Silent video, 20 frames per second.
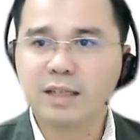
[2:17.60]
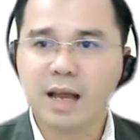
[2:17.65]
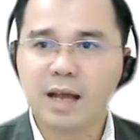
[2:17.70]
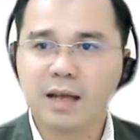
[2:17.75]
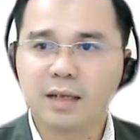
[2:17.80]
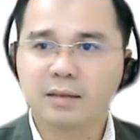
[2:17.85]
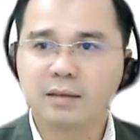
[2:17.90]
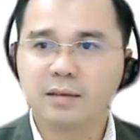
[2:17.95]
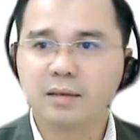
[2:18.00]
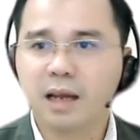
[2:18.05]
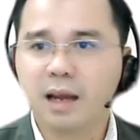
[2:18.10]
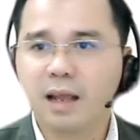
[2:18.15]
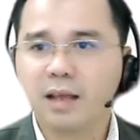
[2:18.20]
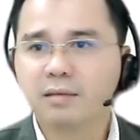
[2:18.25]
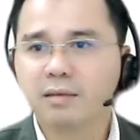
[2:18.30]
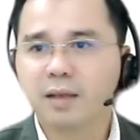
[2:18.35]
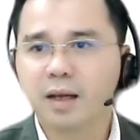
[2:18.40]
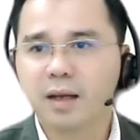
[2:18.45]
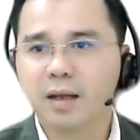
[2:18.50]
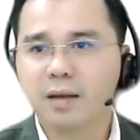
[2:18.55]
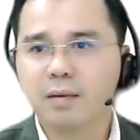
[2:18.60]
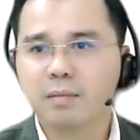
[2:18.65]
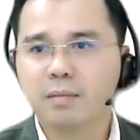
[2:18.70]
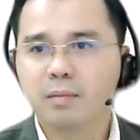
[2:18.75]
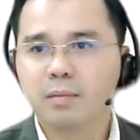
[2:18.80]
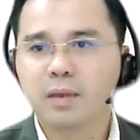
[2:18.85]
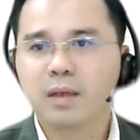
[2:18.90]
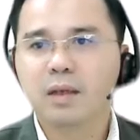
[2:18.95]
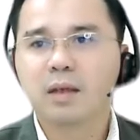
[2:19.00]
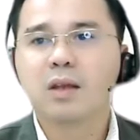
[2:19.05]
has delayed time,
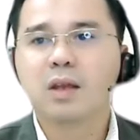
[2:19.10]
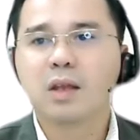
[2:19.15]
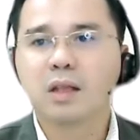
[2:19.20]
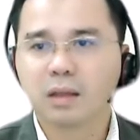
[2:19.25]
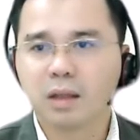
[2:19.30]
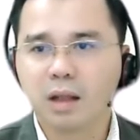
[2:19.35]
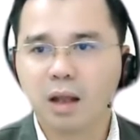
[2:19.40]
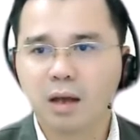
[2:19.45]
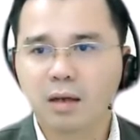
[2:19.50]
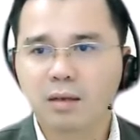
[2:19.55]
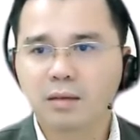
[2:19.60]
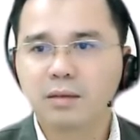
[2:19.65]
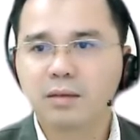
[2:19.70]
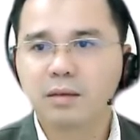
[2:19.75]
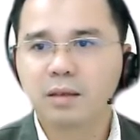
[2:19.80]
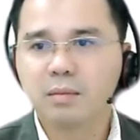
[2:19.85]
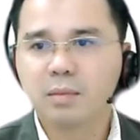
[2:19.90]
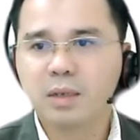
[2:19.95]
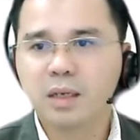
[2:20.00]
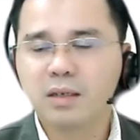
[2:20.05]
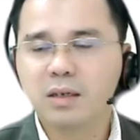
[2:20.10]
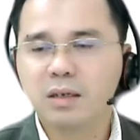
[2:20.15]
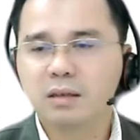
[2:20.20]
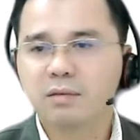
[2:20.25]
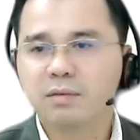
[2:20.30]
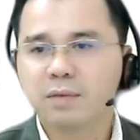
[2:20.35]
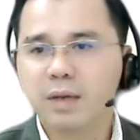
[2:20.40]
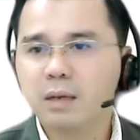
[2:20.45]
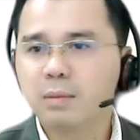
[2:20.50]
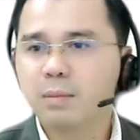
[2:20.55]
it lacks
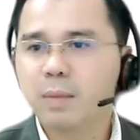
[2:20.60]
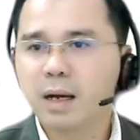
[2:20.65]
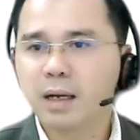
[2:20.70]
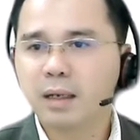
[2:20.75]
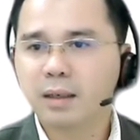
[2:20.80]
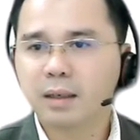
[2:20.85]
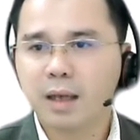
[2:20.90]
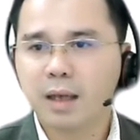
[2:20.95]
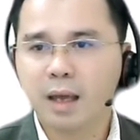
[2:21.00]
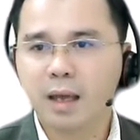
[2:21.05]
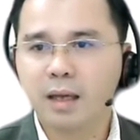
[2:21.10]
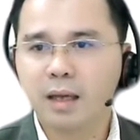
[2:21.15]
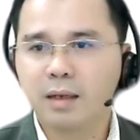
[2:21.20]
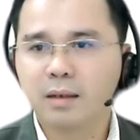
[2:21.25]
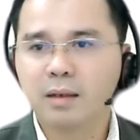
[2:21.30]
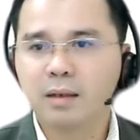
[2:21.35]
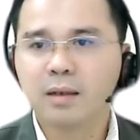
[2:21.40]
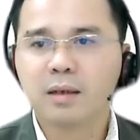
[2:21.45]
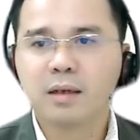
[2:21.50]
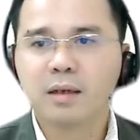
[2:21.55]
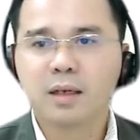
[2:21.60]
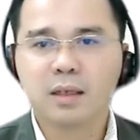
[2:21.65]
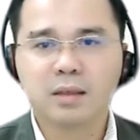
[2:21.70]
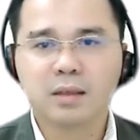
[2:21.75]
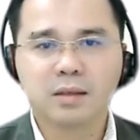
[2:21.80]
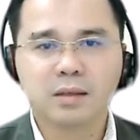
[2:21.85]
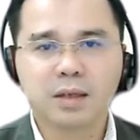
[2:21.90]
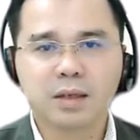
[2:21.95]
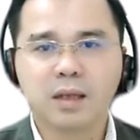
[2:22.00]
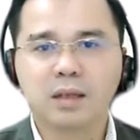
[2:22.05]
immediate feedback, and it
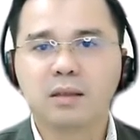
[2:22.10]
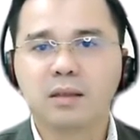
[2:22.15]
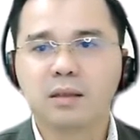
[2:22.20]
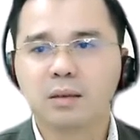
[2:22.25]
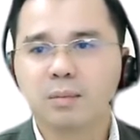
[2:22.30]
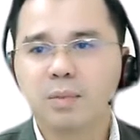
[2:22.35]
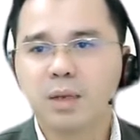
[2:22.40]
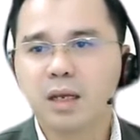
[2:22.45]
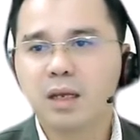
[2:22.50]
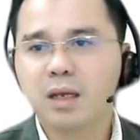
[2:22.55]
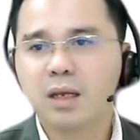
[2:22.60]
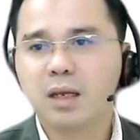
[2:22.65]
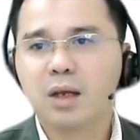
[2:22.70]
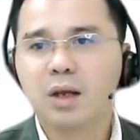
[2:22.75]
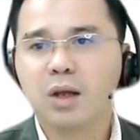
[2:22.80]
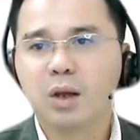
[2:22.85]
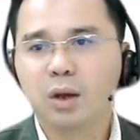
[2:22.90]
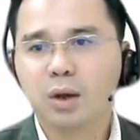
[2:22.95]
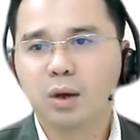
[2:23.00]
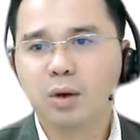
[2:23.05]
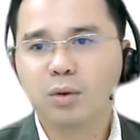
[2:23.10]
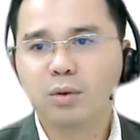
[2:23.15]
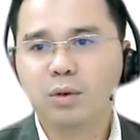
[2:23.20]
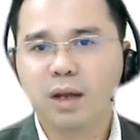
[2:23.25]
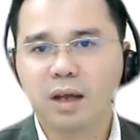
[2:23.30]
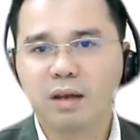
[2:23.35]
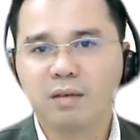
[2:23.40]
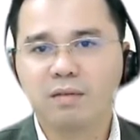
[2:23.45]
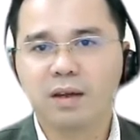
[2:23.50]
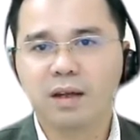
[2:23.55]
is said to be low
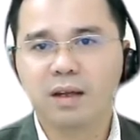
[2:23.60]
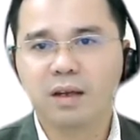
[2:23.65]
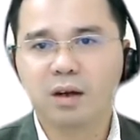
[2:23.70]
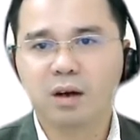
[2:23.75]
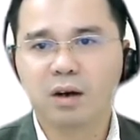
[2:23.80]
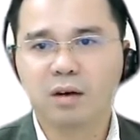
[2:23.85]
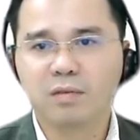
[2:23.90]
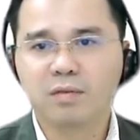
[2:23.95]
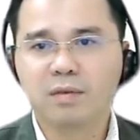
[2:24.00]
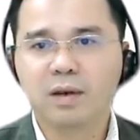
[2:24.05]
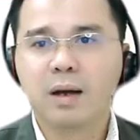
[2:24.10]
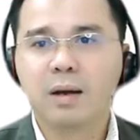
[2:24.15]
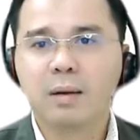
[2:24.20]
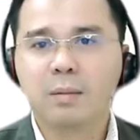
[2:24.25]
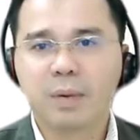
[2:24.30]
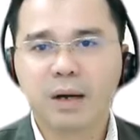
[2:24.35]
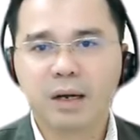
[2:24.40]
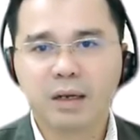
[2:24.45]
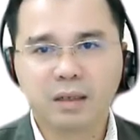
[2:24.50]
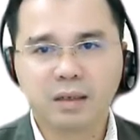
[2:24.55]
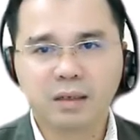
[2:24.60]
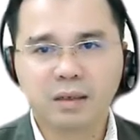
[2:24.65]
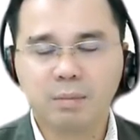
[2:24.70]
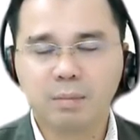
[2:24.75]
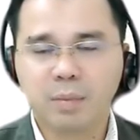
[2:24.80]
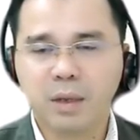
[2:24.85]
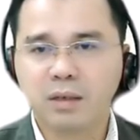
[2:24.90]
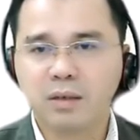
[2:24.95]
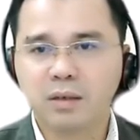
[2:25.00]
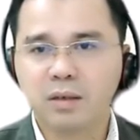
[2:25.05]
level of
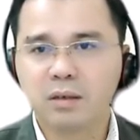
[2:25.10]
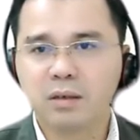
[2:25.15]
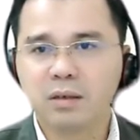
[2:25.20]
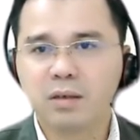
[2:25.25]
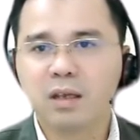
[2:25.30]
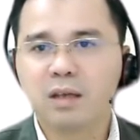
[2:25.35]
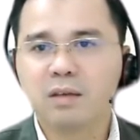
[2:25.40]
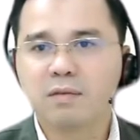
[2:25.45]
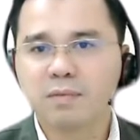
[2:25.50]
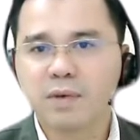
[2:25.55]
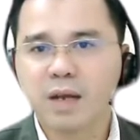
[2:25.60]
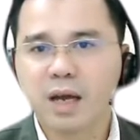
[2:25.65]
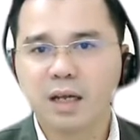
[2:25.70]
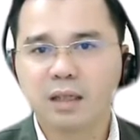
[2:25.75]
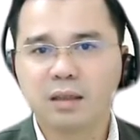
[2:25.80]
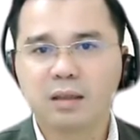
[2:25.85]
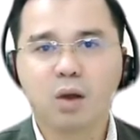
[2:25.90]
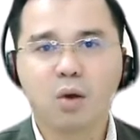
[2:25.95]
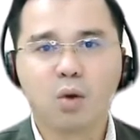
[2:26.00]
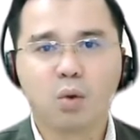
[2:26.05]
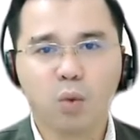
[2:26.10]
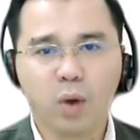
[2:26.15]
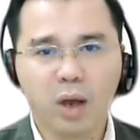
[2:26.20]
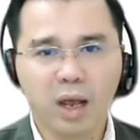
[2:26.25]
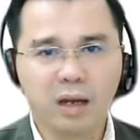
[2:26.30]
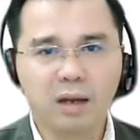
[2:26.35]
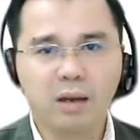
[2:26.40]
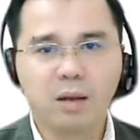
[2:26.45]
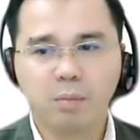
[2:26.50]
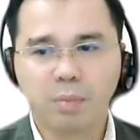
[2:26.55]
participation if not
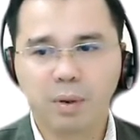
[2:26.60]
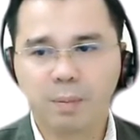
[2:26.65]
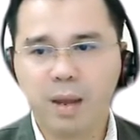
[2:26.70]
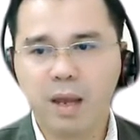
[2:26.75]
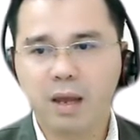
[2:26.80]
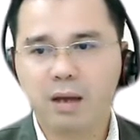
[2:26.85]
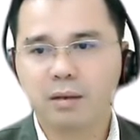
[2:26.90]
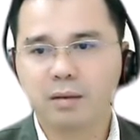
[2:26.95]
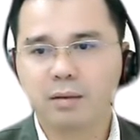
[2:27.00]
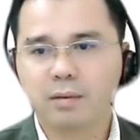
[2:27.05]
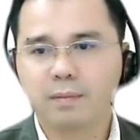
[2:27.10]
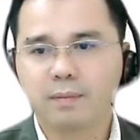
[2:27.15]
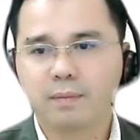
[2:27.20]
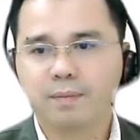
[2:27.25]
well prepared.